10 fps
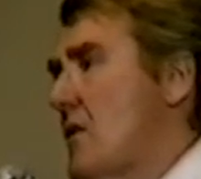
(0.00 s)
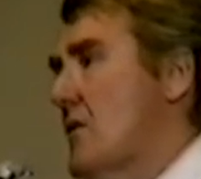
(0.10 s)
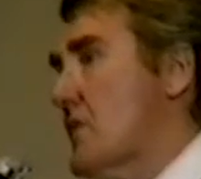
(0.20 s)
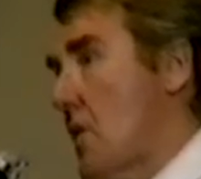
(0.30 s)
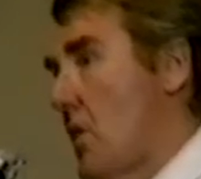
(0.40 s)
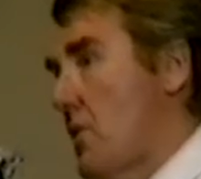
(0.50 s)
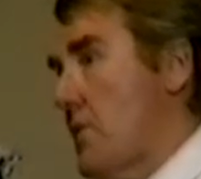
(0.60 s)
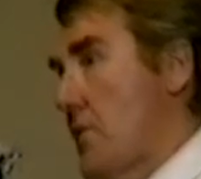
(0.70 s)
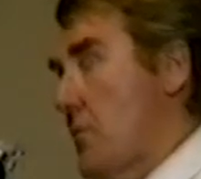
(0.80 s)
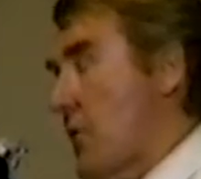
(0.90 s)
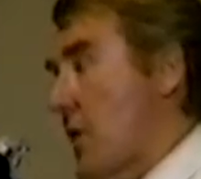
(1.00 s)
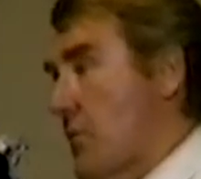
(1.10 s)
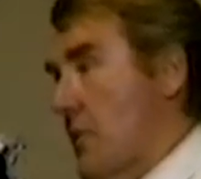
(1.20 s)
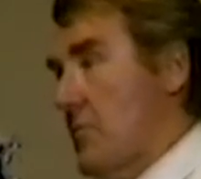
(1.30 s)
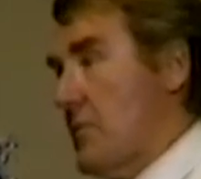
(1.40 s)
solve the
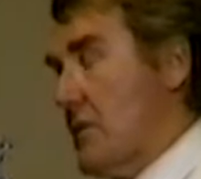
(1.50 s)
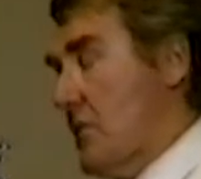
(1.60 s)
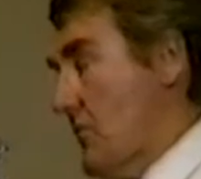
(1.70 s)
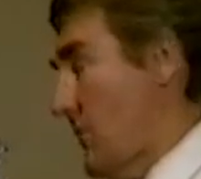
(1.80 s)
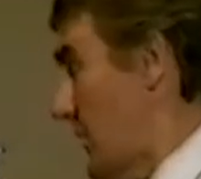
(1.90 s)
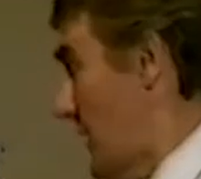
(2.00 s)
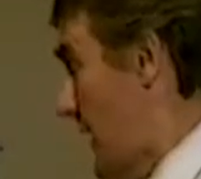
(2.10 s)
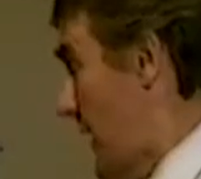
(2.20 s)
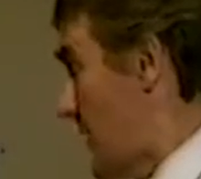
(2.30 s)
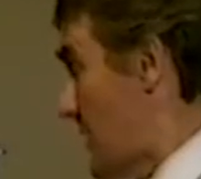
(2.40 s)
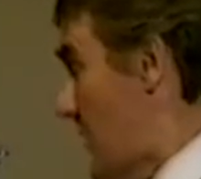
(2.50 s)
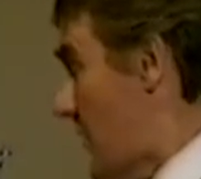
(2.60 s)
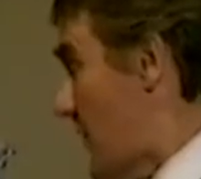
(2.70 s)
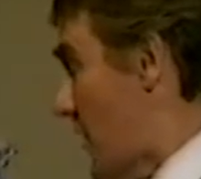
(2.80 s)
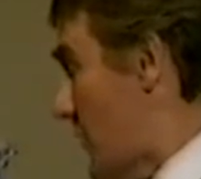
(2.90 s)
problems. So
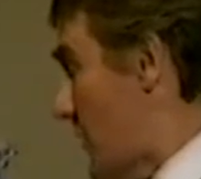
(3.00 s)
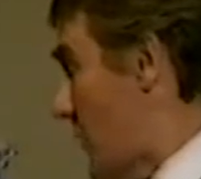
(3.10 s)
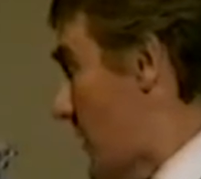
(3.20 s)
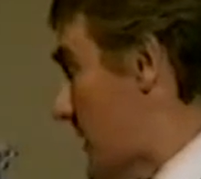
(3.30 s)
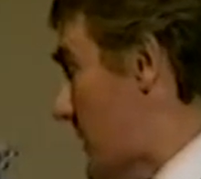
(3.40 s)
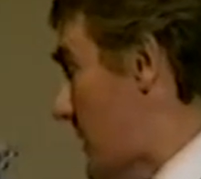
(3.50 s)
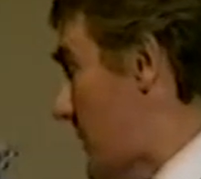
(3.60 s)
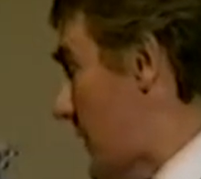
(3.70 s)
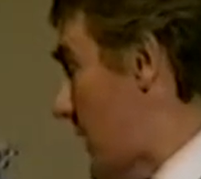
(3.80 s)
from the wisdom